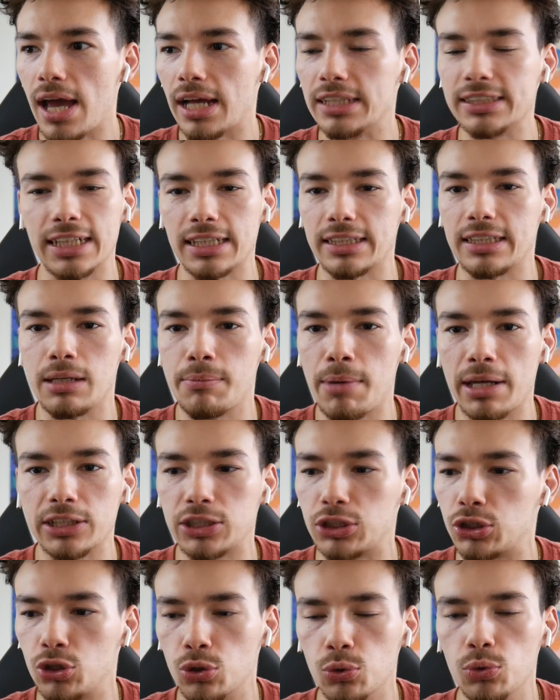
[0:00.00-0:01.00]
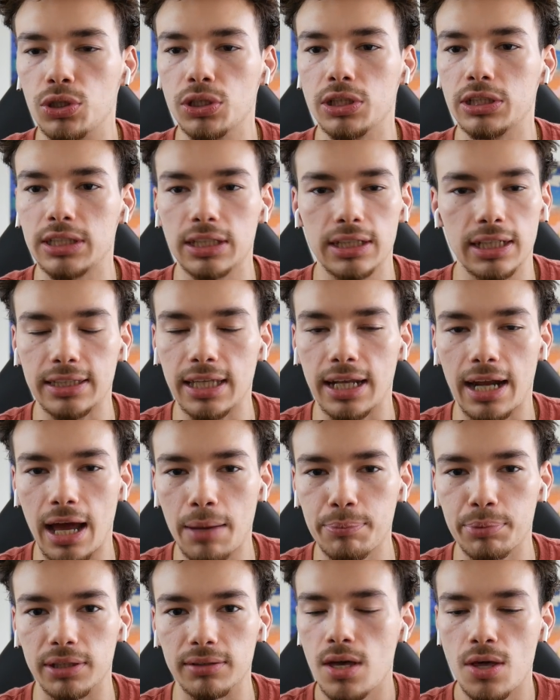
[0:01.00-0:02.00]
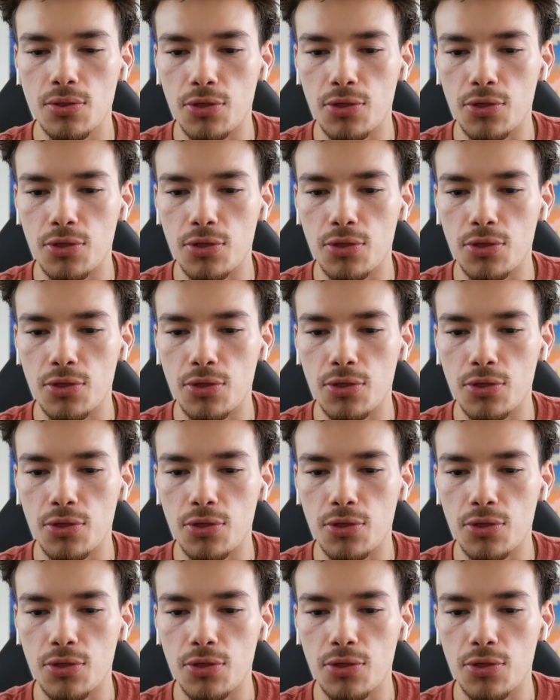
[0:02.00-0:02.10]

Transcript: And Santi Jimenez is too good to let that happen.